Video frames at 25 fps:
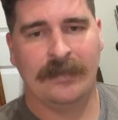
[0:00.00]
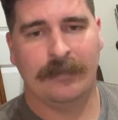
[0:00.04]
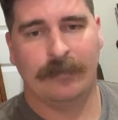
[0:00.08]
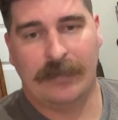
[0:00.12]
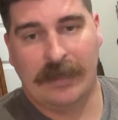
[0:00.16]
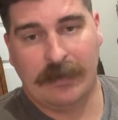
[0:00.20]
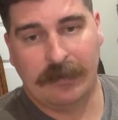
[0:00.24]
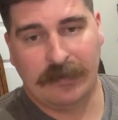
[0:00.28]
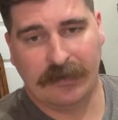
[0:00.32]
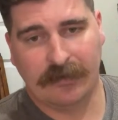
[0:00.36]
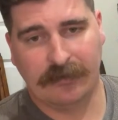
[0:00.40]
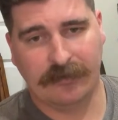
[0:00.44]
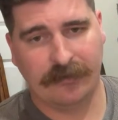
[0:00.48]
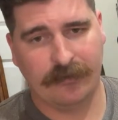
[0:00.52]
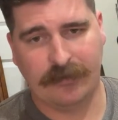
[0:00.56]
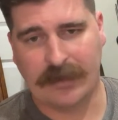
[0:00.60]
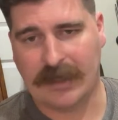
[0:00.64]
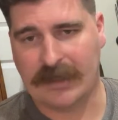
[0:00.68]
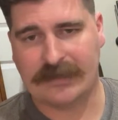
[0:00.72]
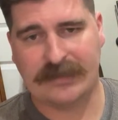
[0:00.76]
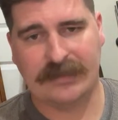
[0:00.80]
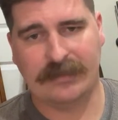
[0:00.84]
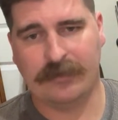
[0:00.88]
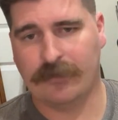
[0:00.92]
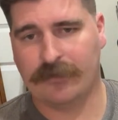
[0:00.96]
maybe they'll do
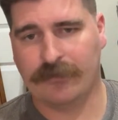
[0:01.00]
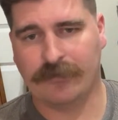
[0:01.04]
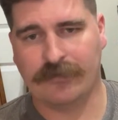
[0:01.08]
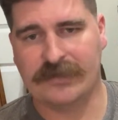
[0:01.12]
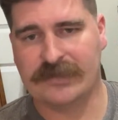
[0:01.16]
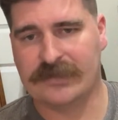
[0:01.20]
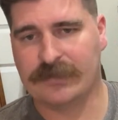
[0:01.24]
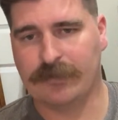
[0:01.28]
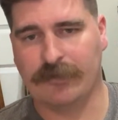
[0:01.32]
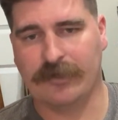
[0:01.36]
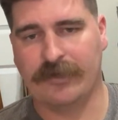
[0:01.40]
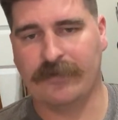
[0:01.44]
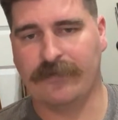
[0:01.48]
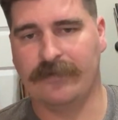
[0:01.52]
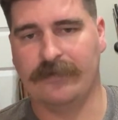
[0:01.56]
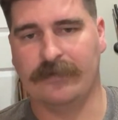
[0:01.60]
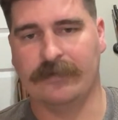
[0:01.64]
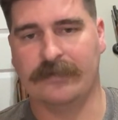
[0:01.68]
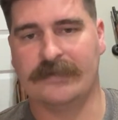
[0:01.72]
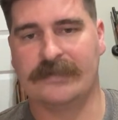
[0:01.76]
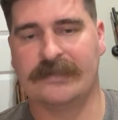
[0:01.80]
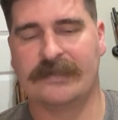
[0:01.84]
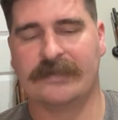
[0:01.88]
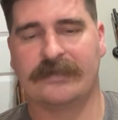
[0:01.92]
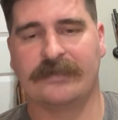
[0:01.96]
1903
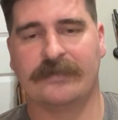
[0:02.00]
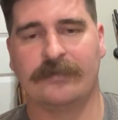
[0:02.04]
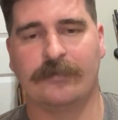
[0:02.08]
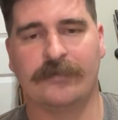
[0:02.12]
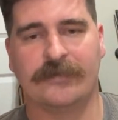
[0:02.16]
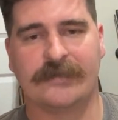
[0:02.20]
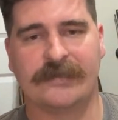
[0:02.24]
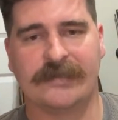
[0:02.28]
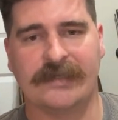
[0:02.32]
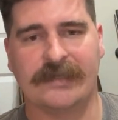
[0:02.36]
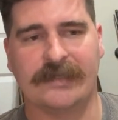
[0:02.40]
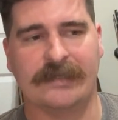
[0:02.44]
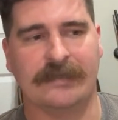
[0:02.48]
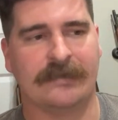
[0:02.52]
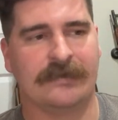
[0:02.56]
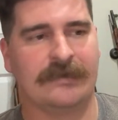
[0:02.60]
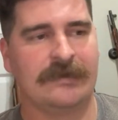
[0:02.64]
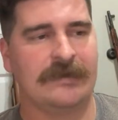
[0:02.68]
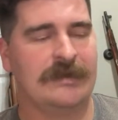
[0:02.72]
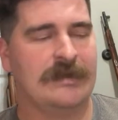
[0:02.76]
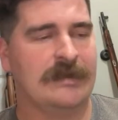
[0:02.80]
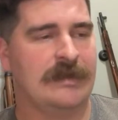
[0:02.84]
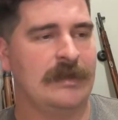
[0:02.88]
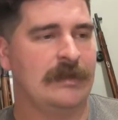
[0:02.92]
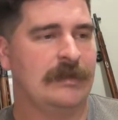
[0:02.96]
Springfields. We'll see.
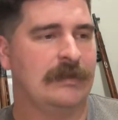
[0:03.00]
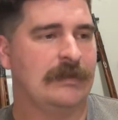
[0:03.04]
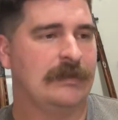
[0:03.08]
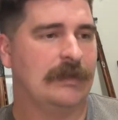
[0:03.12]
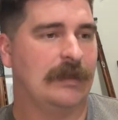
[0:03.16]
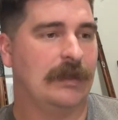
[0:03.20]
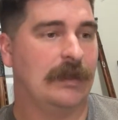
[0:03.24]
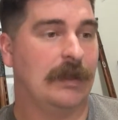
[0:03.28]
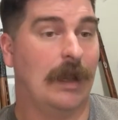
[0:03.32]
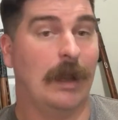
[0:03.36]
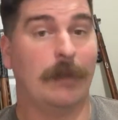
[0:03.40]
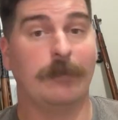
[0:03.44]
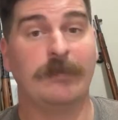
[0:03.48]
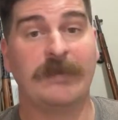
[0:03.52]
I'm